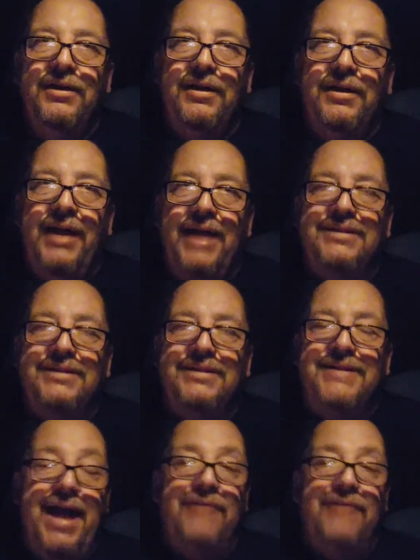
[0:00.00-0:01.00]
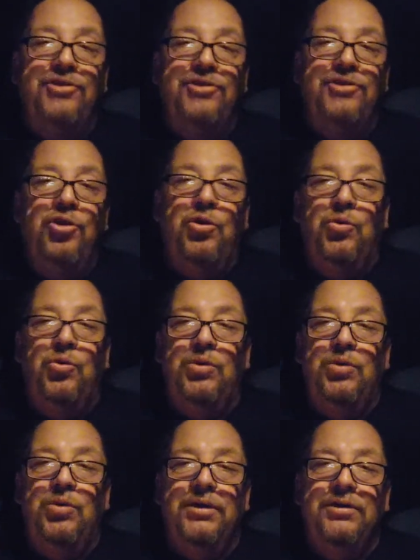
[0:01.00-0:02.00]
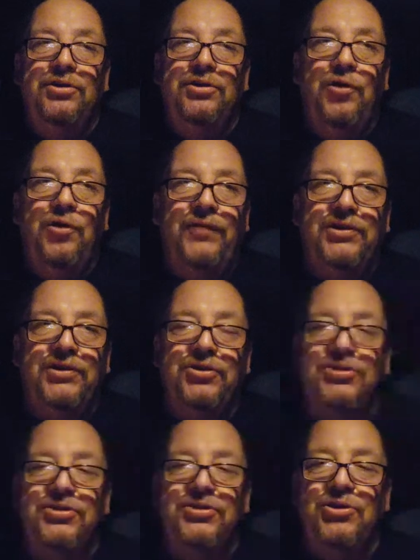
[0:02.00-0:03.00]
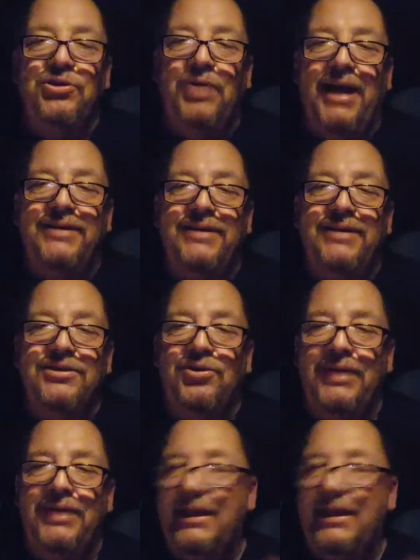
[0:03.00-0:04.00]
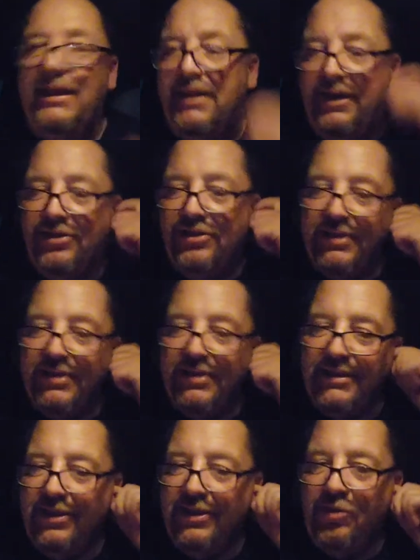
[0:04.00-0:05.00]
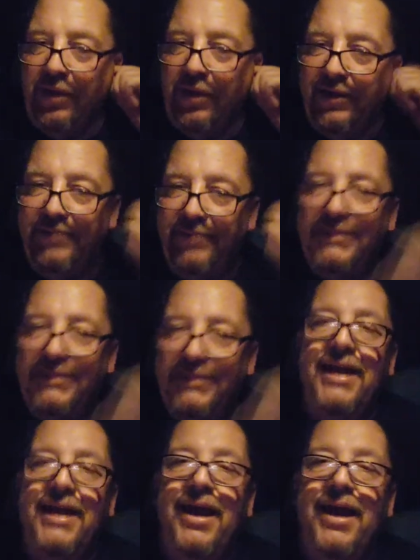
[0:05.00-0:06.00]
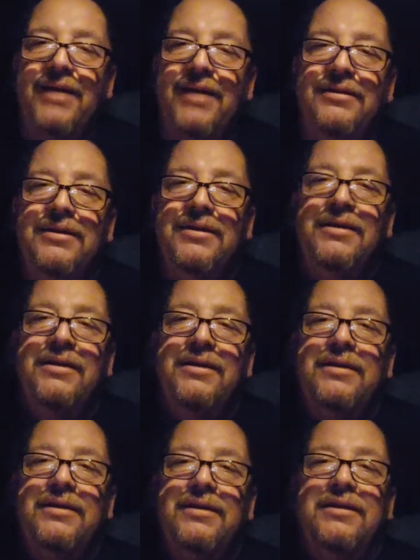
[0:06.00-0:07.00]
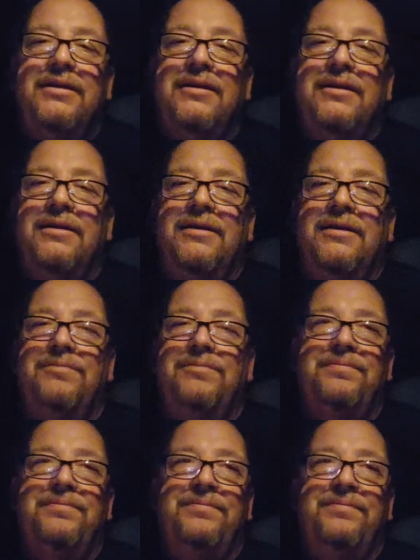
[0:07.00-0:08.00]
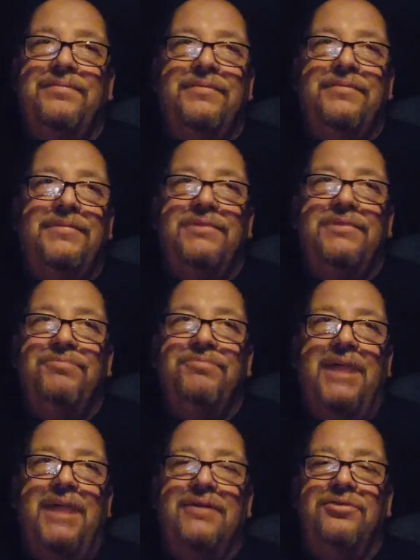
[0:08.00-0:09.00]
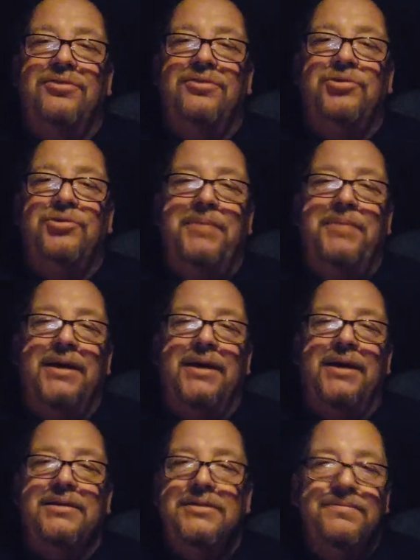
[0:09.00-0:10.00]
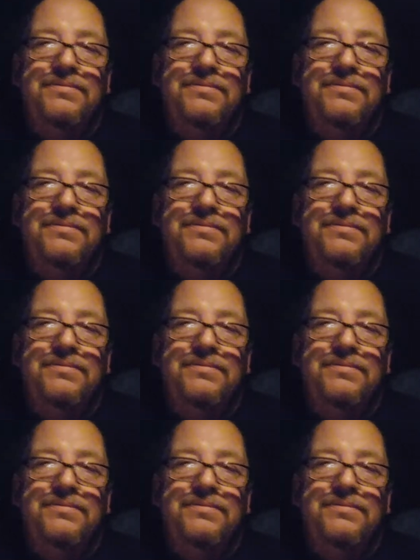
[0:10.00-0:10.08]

and stand. No filters, no lights, no anything, just the aquarium and stand. um, I don't know, $20